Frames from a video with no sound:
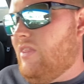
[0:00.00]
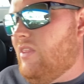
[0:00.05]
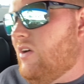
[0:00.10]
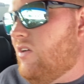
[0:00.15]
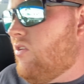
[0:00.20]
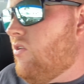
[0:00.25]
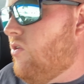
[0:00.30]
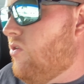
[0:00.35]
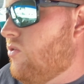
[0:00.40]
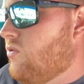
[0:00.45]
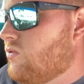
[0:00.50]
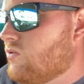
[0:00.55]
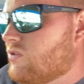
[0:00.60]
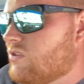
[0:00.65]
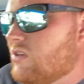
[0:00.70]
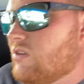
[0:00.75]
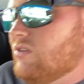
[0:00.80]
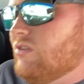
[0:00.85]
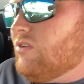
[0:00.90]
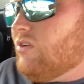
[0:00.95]
The car
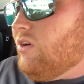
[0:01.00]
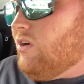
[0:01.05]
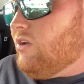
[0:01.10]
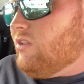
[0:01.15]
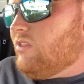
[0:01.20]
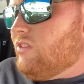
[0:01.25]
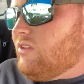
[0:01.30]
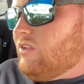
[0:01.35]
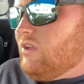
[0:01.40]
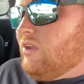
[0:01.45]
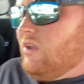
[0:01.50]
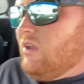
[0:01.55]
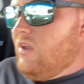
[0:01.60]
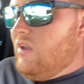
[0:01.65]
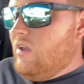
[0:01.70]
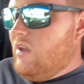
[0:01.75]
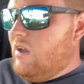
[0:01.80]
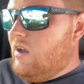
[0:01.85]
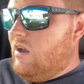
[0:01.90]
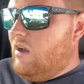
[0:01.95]
also got
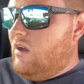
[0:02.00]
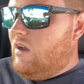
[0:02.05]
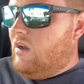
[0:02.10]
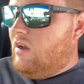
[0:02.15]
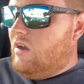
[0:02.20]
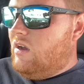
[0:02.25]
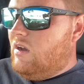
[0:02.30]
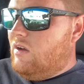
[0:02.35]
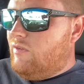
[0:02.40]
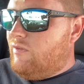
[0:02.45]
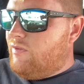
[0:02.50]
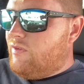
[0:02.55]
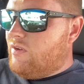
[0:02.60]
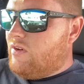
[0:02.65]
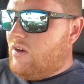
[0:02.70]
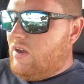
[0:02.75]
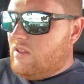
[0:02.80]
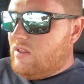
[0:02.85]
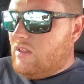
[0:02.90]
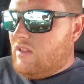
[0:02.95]
a
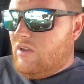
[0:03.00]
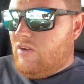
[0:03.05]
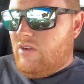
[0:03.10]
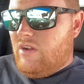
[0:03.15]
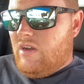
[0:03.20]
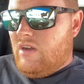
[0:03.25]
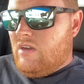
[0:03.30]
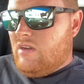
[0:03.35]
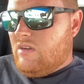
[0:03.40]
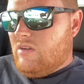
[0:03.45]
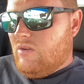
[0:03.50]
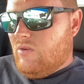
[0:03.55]
front loader,